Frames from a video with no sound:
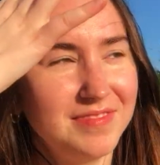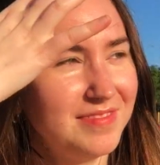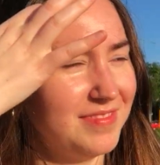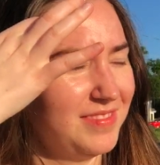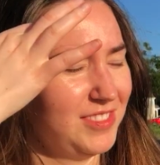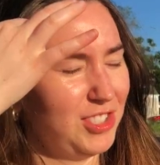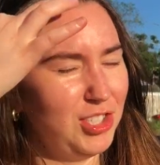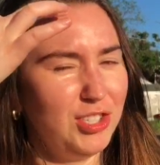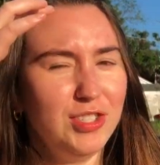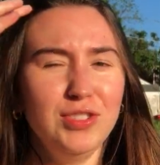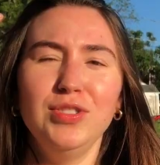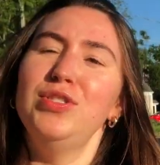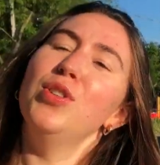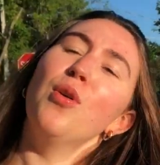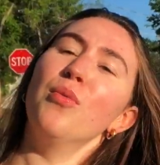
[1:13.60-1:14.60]
it was
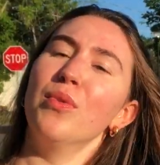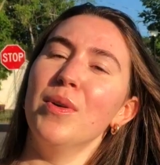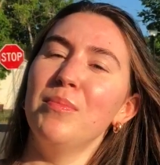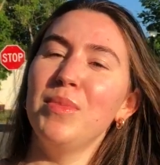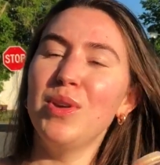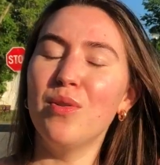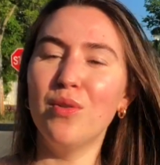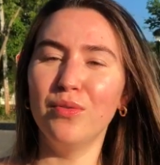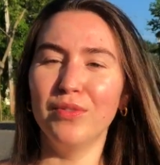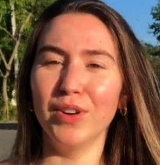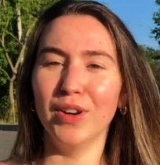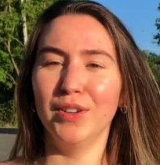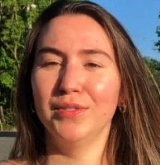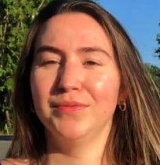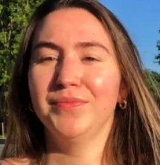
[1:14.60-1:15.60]
not anything
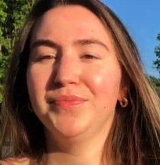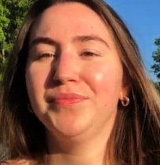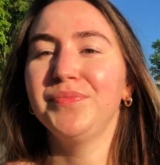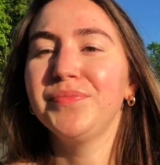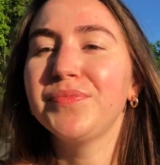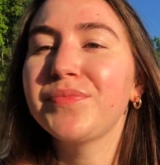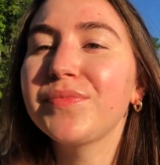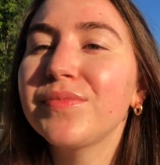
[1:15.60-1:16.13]
important.